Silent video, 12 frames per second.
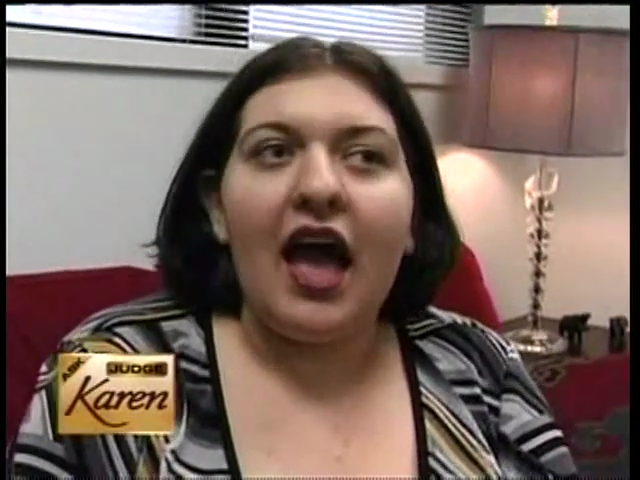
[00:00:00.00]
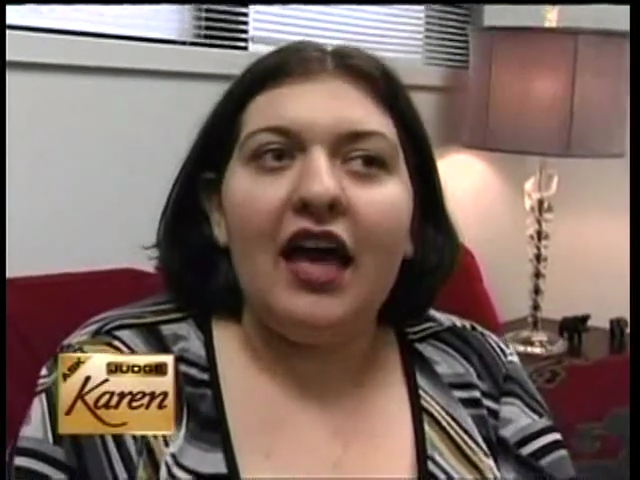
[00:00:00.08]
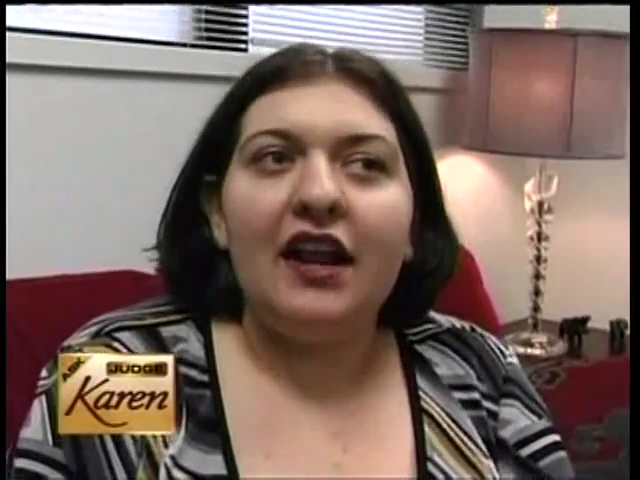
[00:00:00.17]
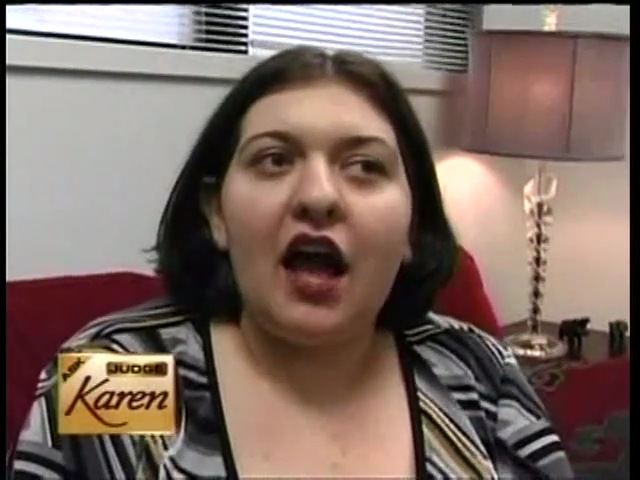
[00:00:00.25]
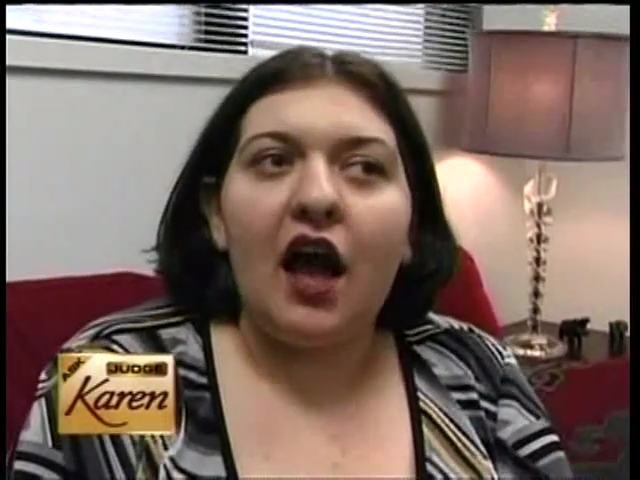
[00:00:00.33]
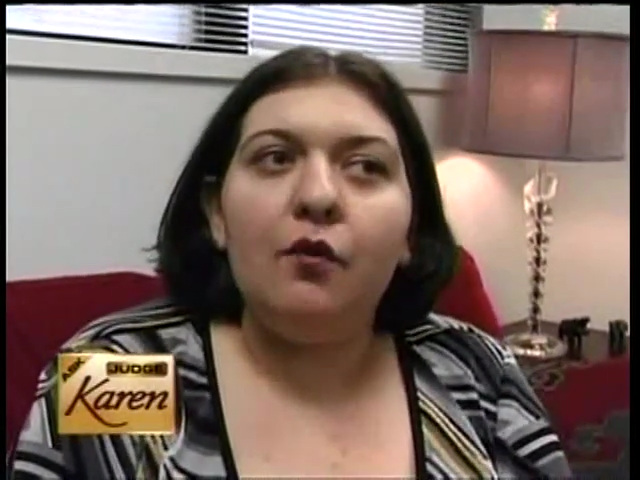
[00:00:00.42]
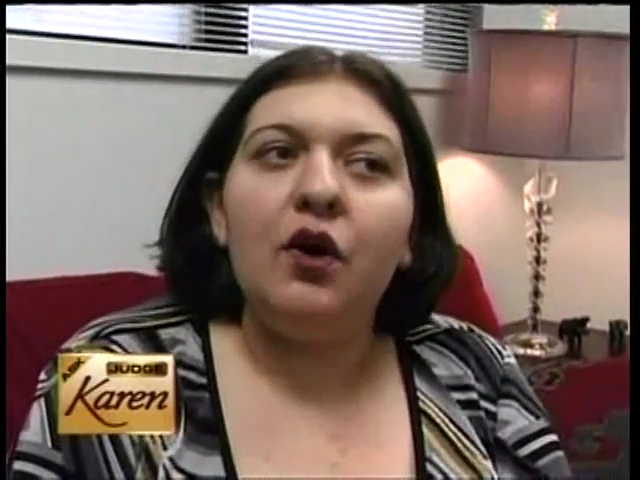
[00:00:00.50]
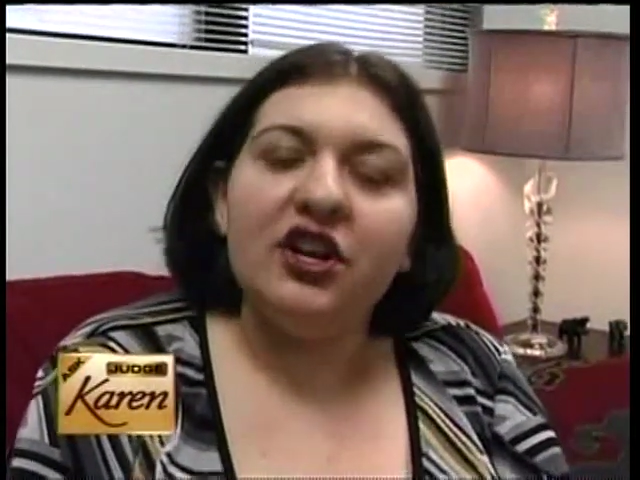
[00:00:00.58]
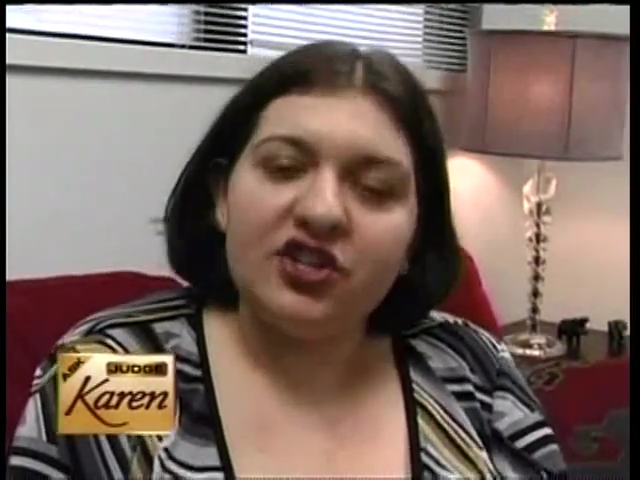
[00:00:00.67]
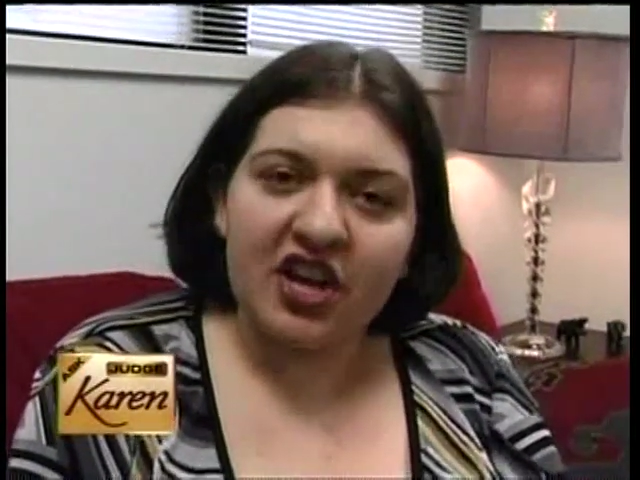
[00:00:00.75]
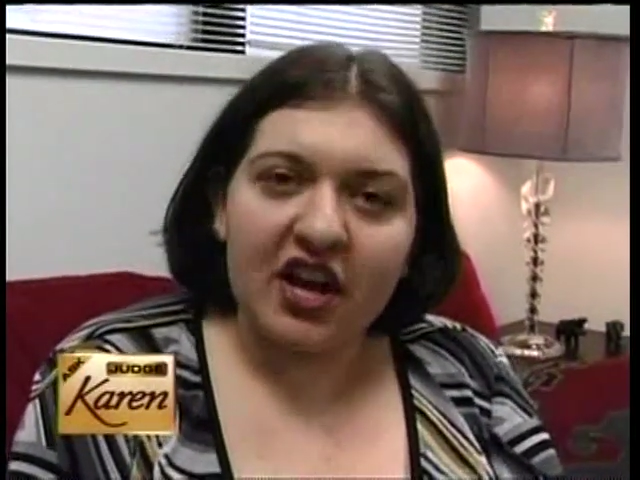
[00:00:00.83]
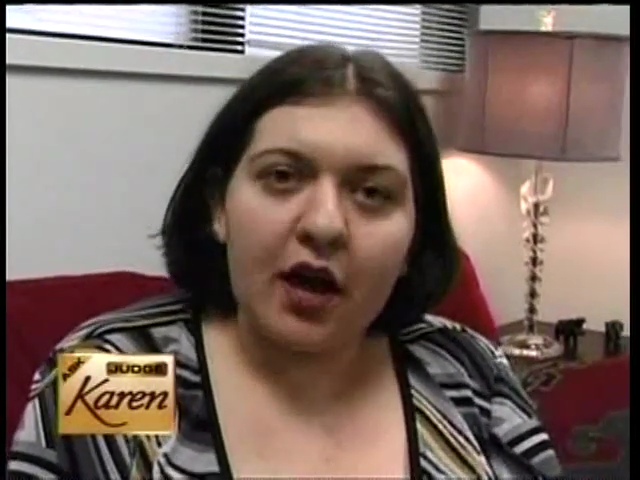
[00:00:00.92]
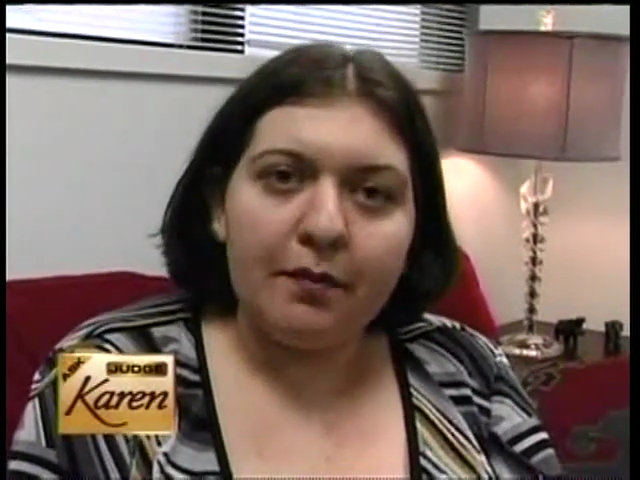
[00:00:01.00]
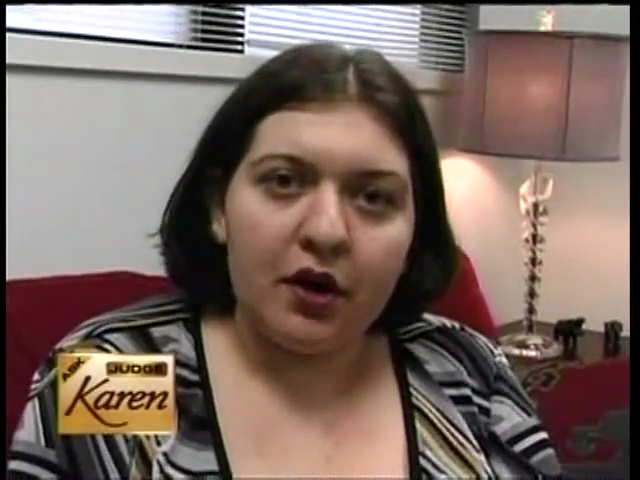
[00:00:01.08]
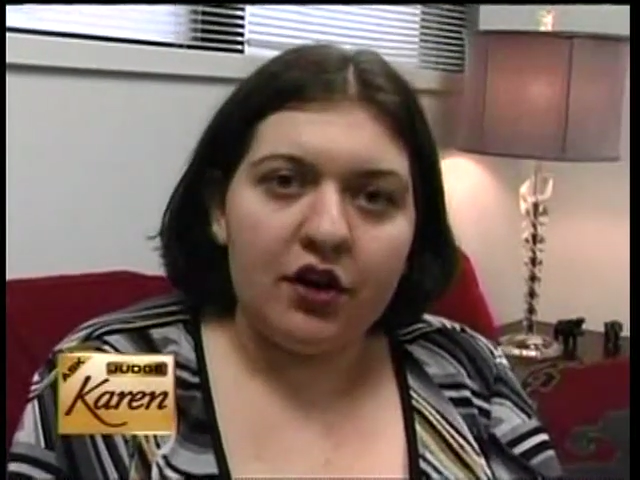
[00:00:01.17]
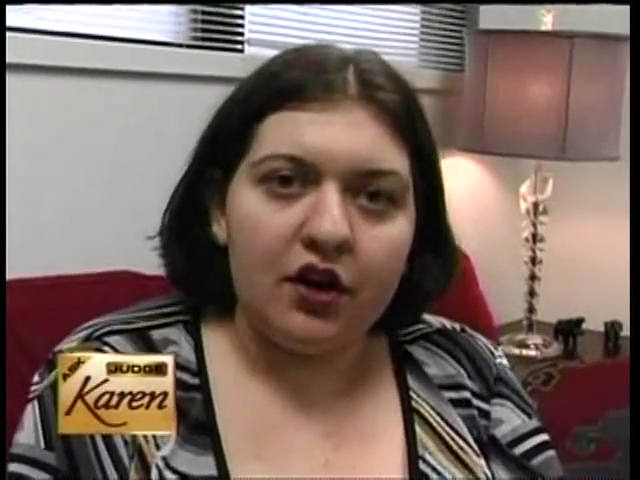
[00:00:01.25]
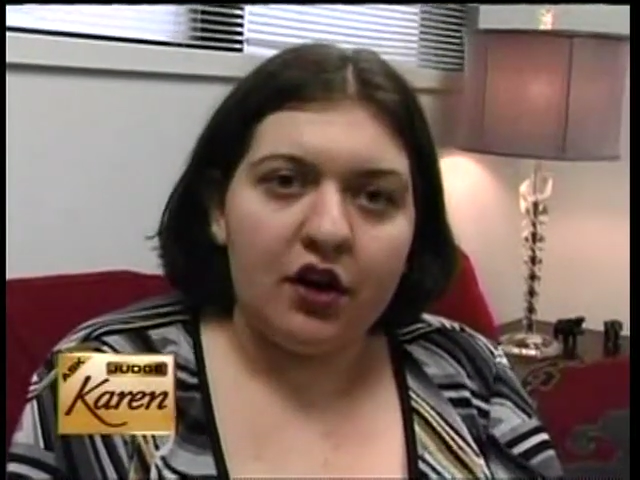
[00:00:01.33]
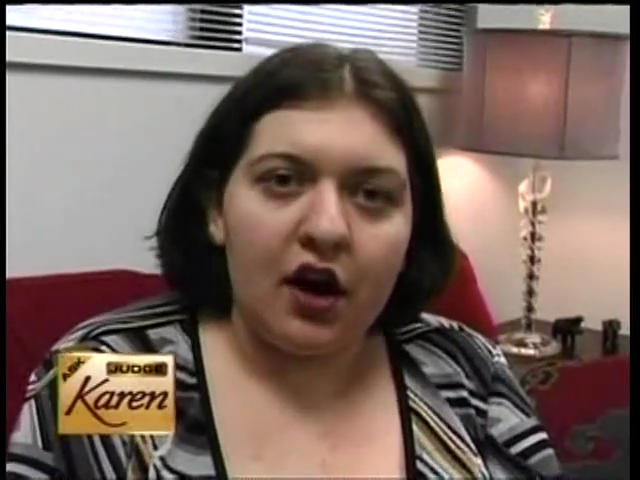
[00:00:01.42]
and I want to check up
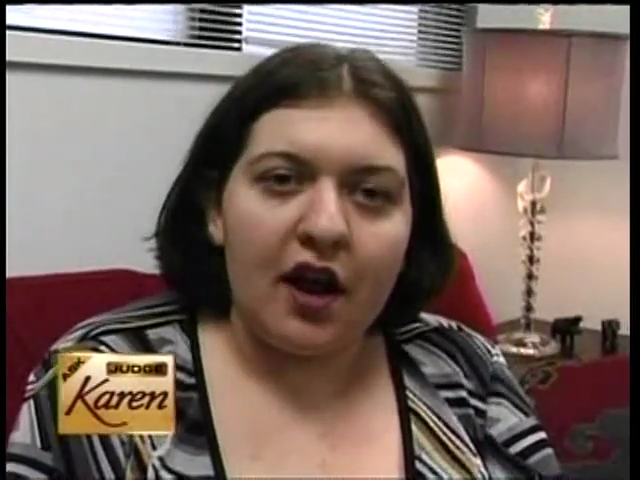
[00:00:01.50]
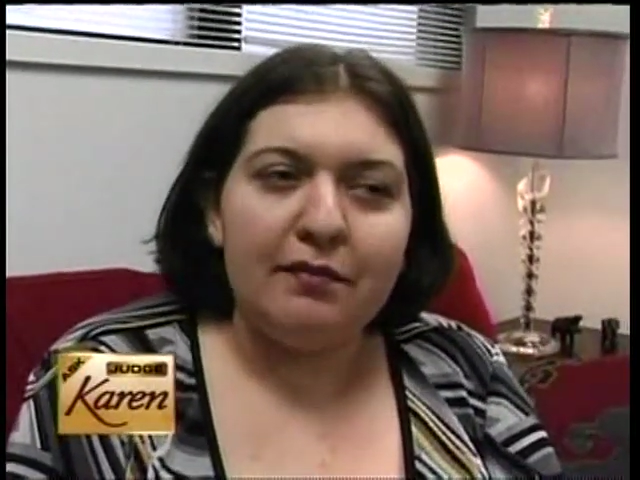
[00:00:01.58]
on her